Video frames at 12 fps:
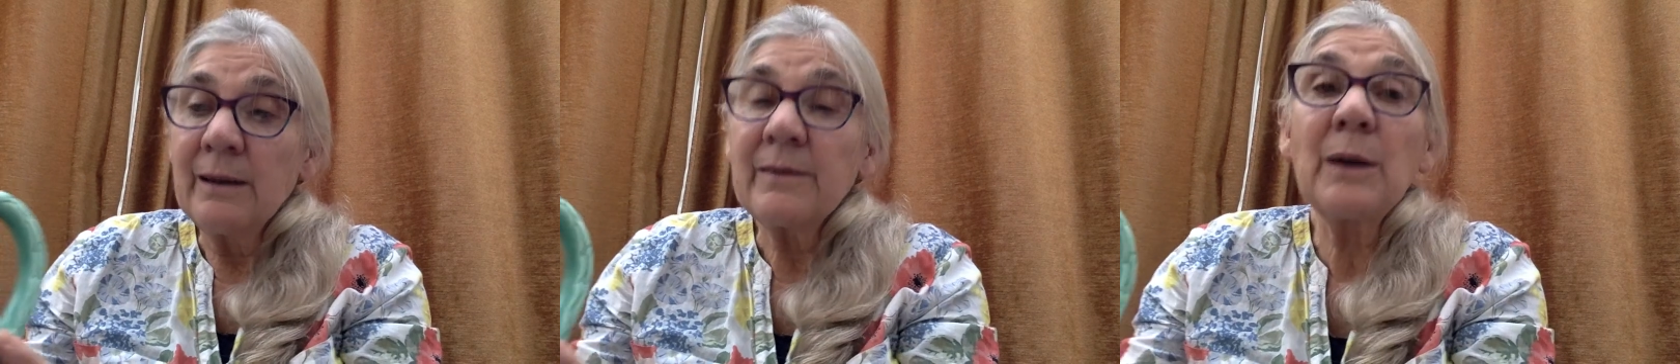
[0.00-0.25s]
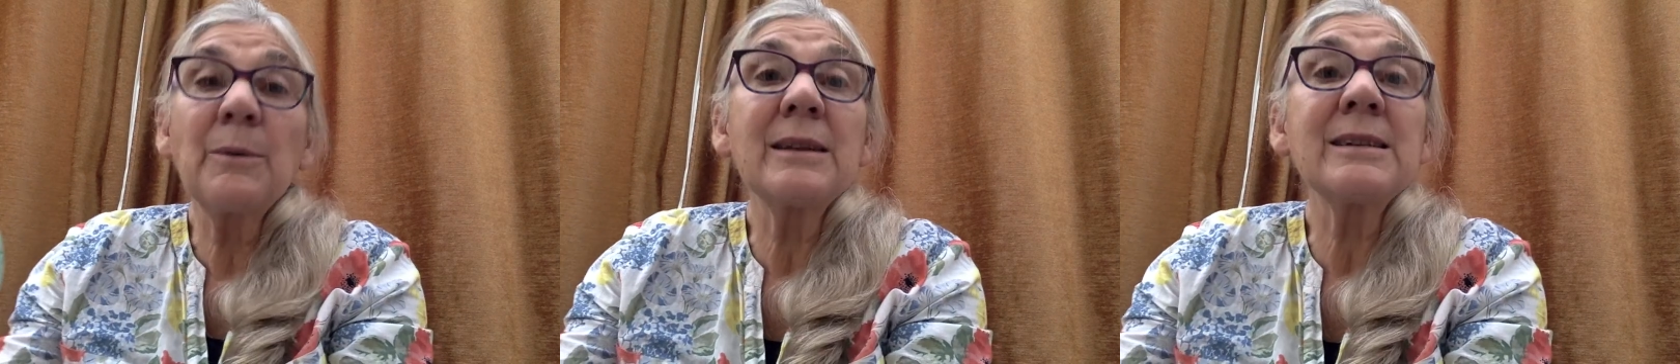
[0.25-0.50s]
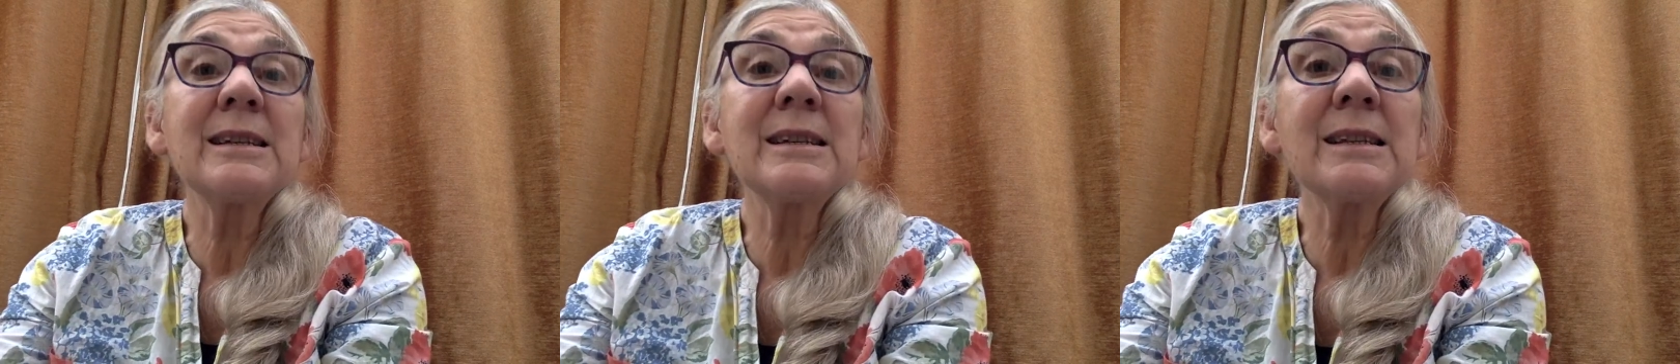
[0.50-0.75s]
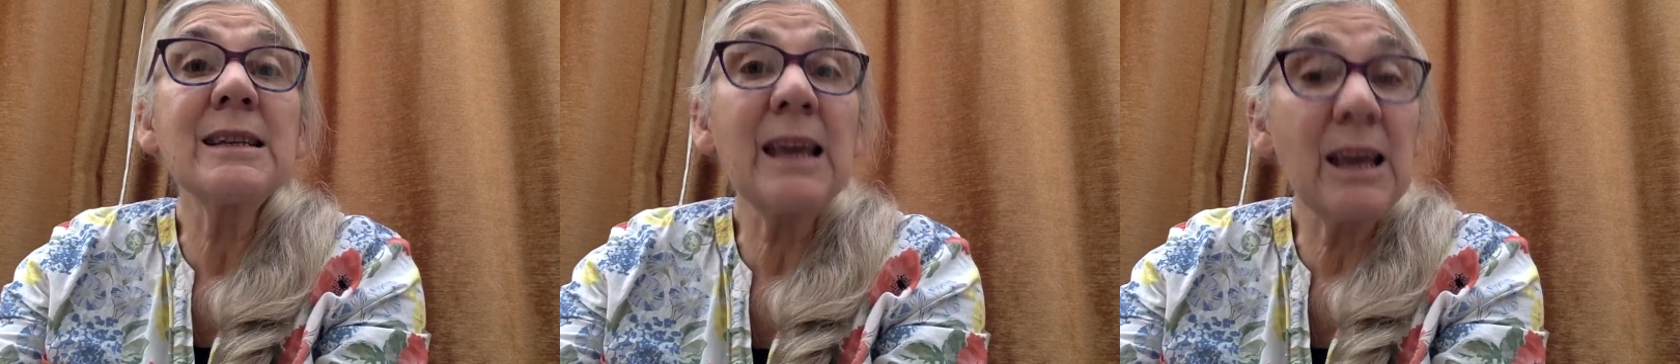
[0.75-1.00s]
They went
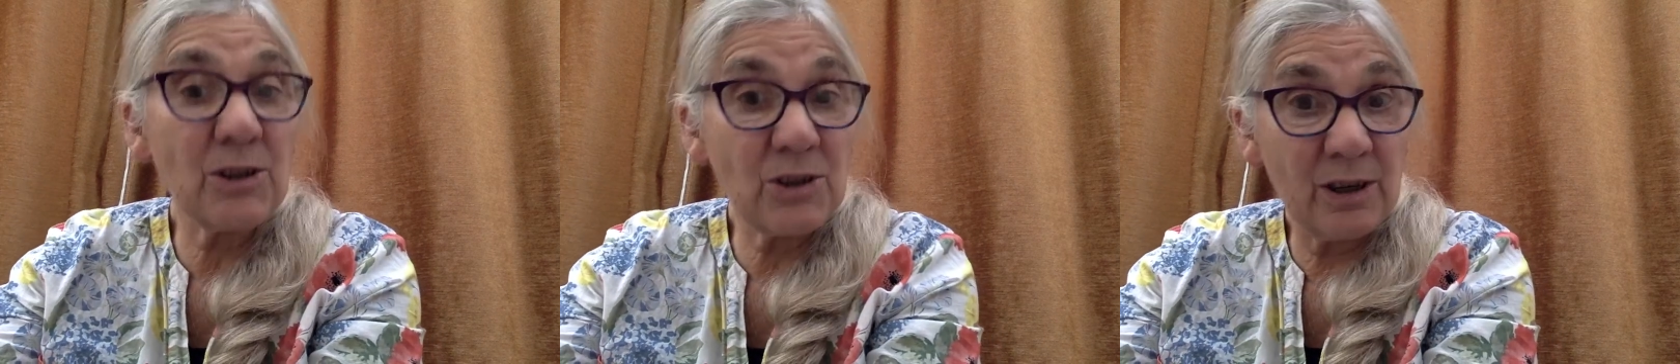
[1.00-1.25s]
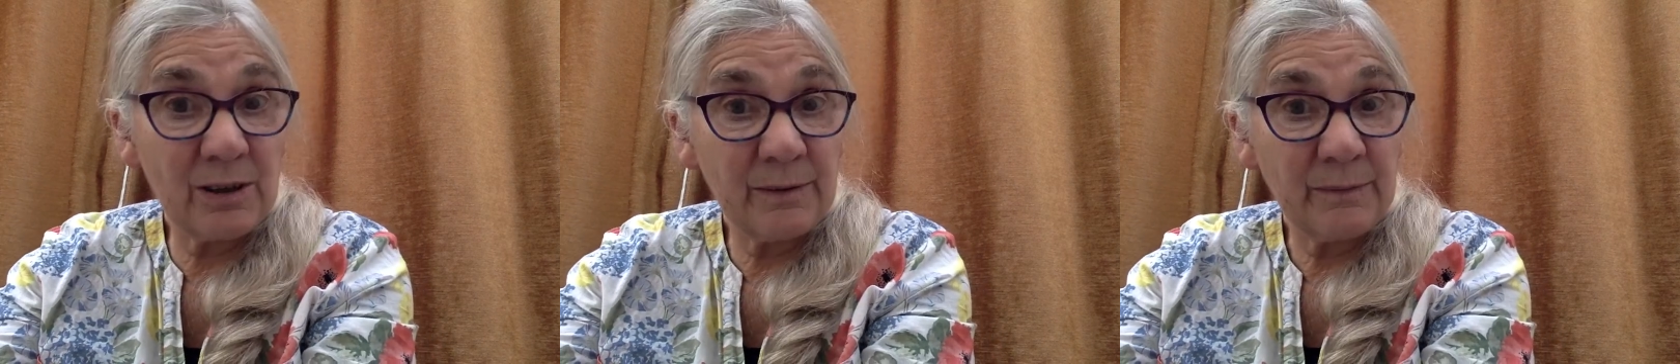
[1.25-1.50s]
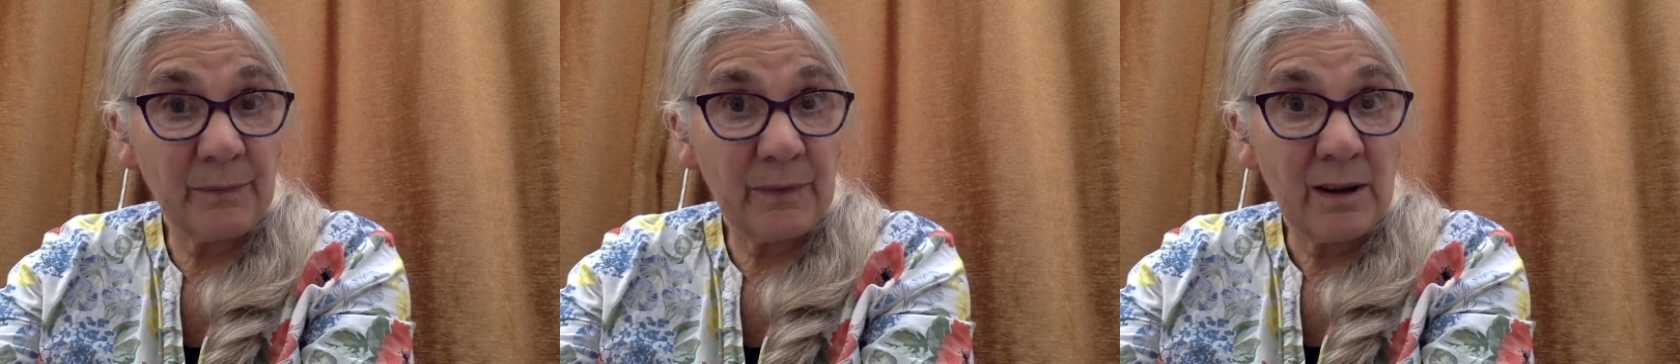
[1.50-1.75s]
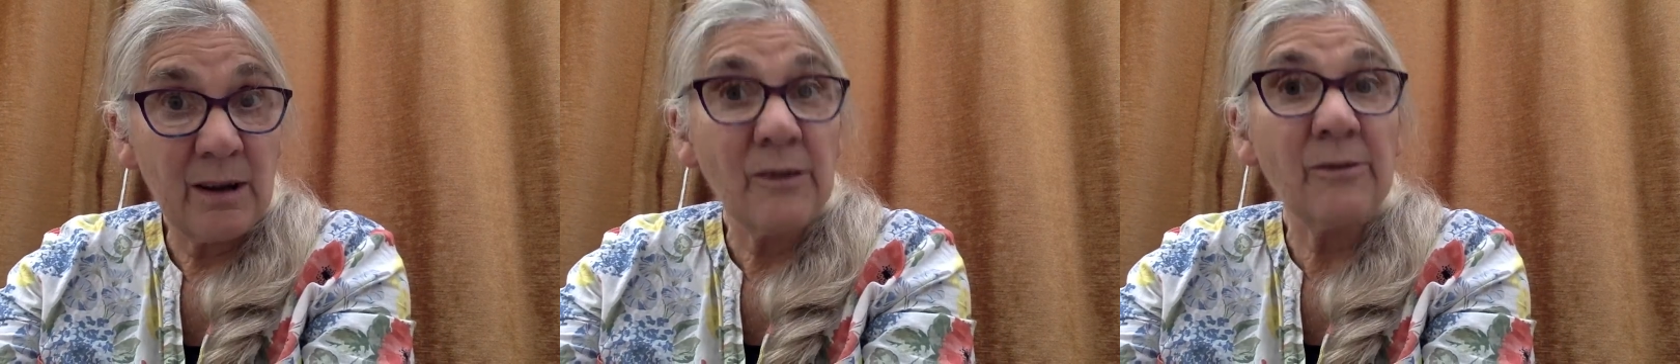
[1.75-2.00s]
into the kitchen,
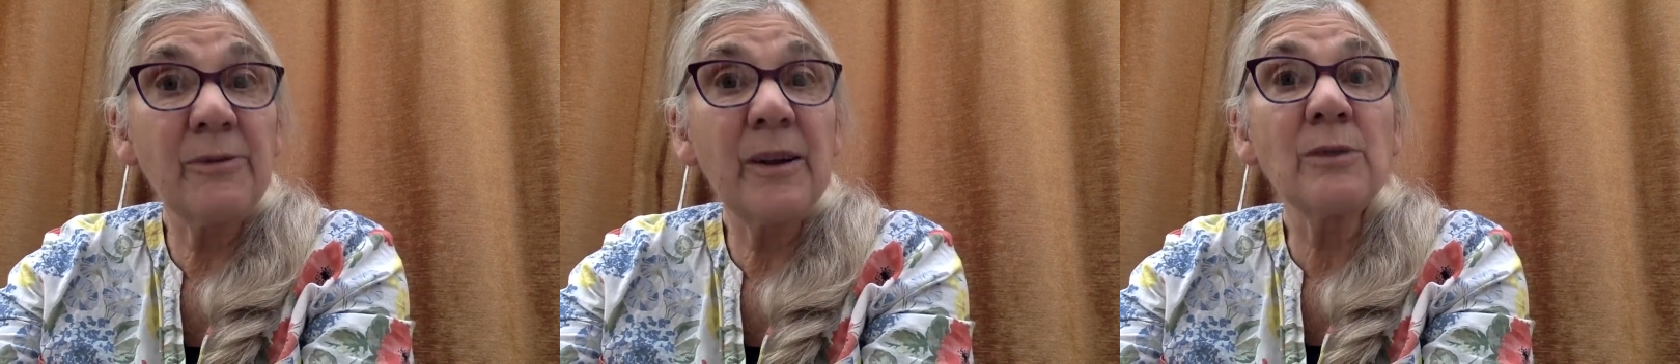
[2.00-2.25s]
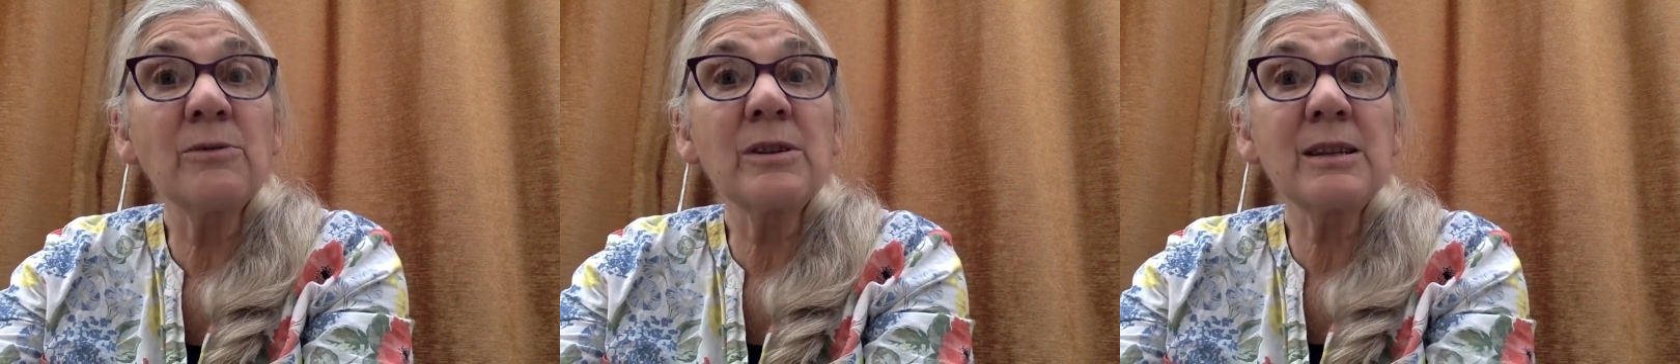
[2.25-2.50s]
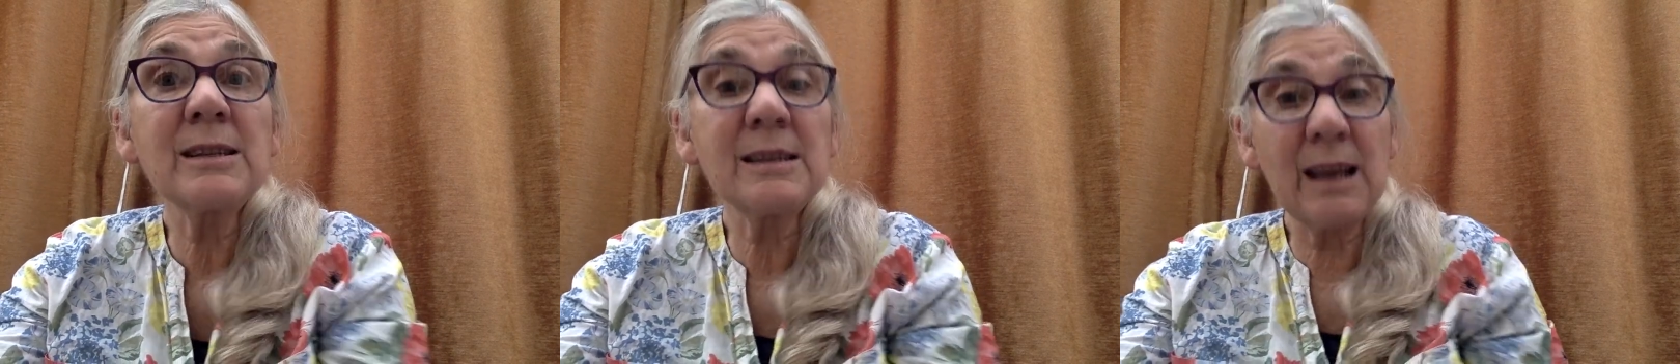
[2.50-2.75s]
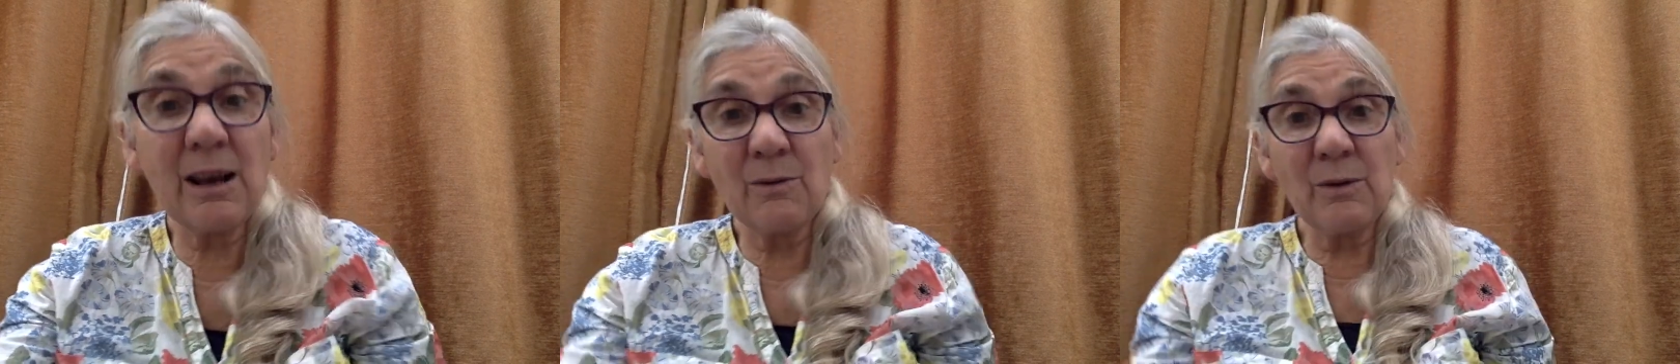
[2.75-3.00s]
filled the
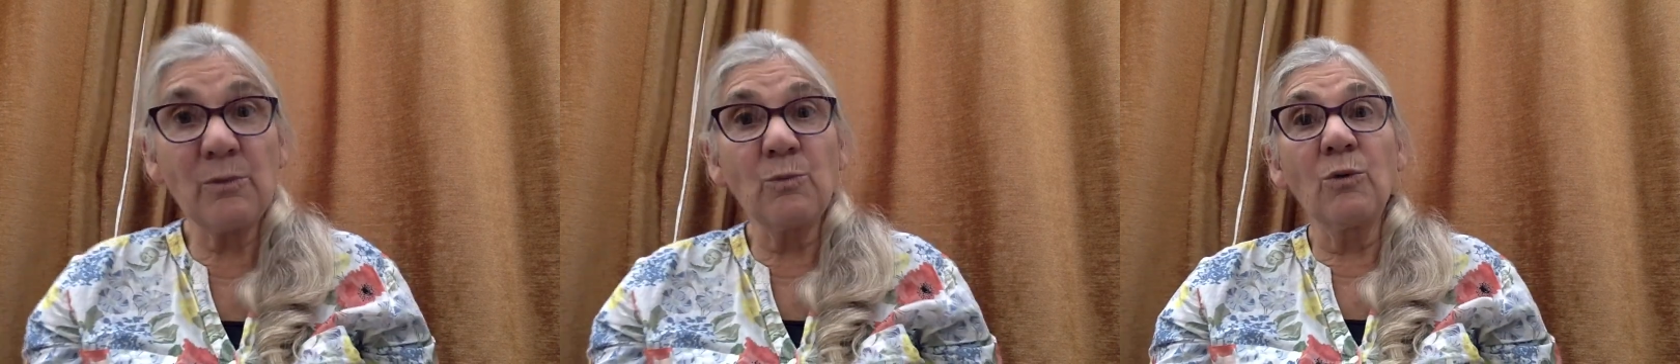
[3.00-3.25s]
sink with